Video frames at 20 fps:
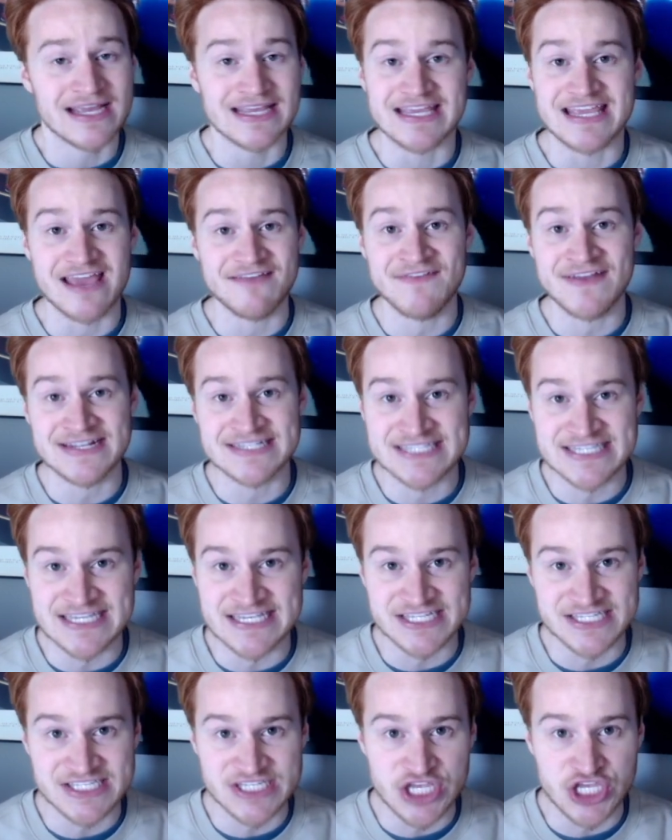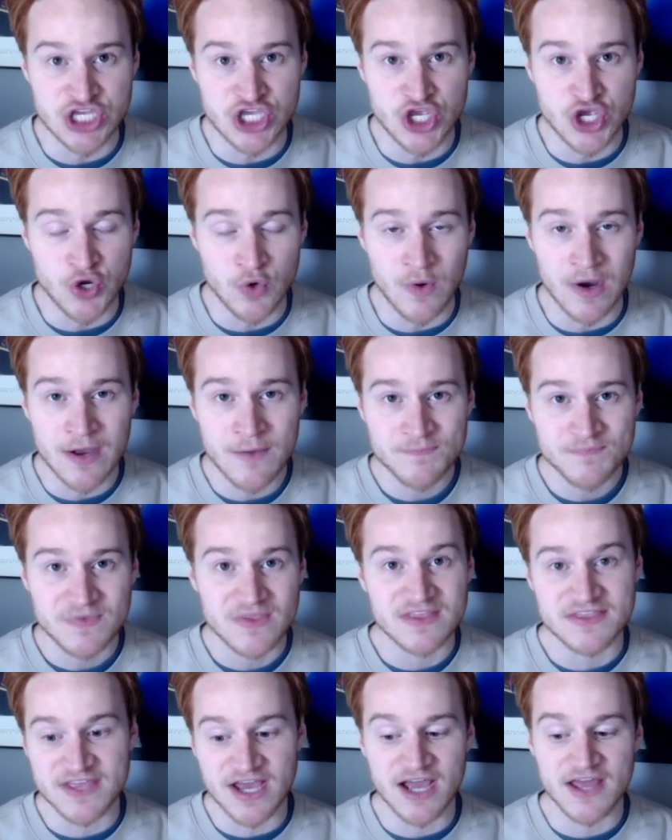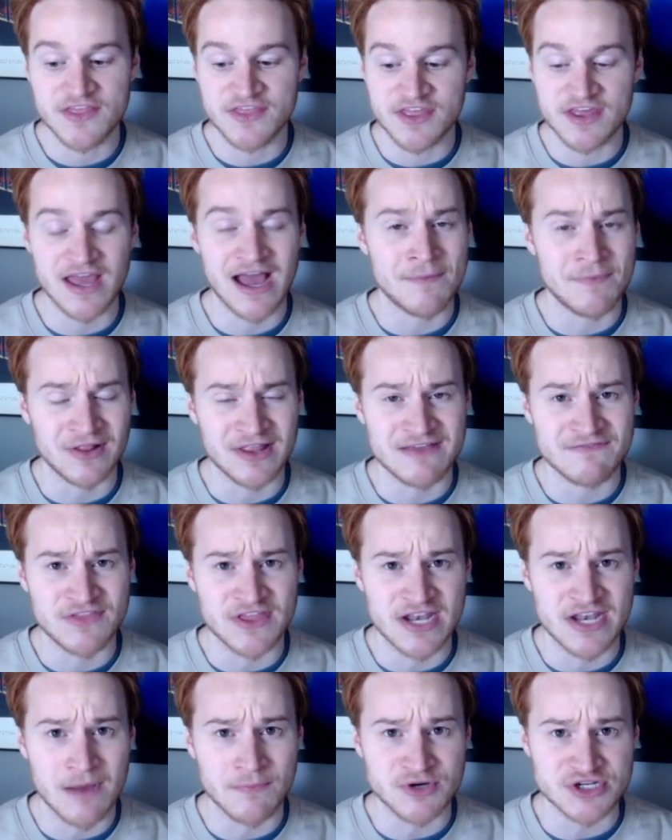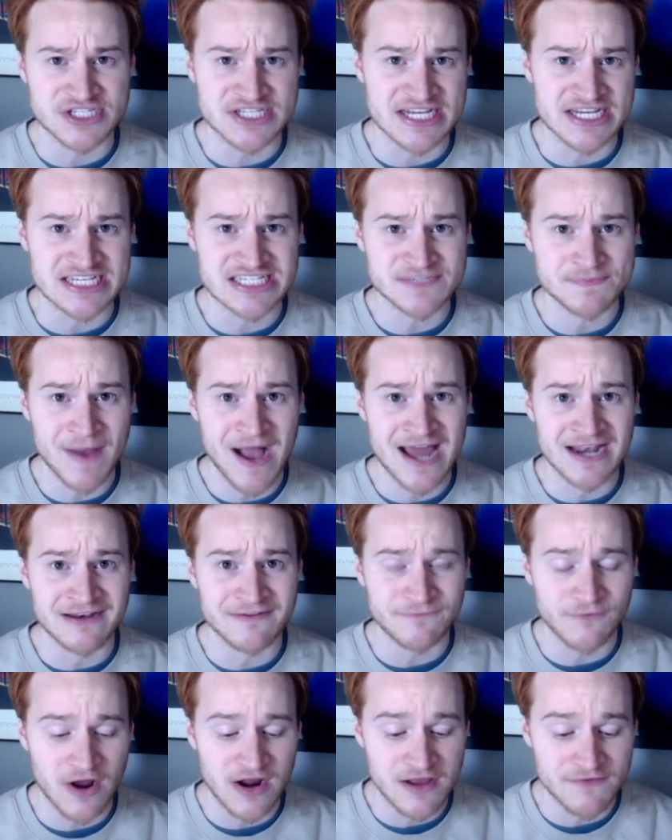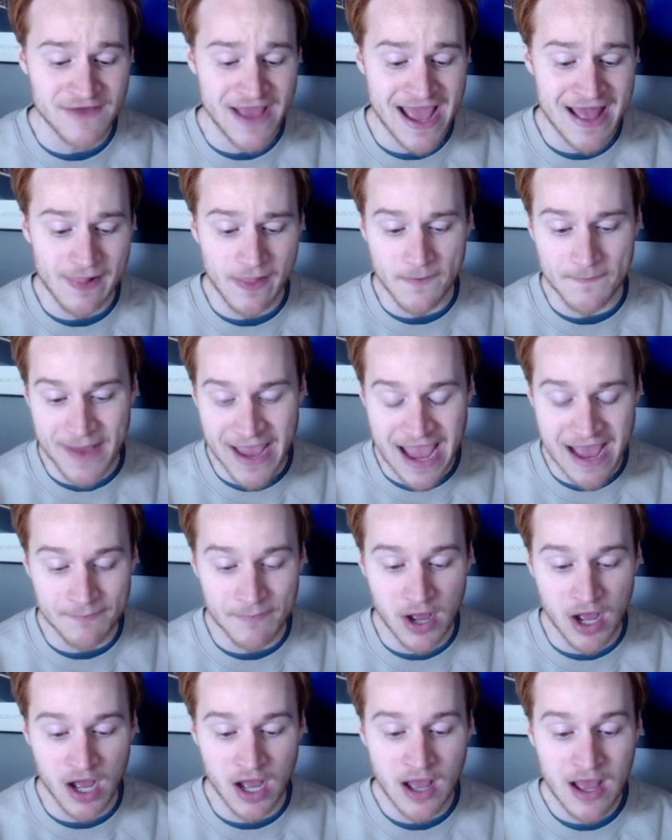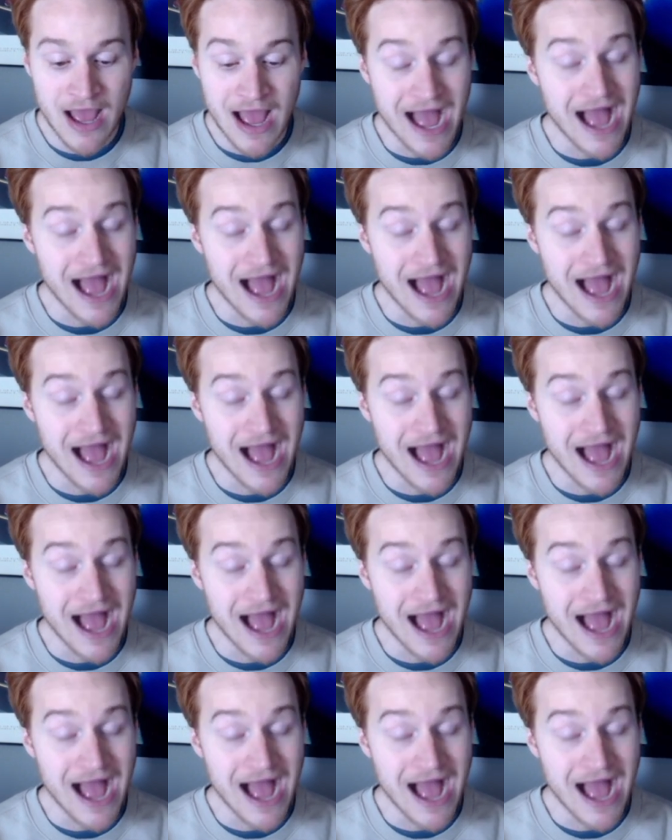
giving TCU the number six spot in front of Alabama.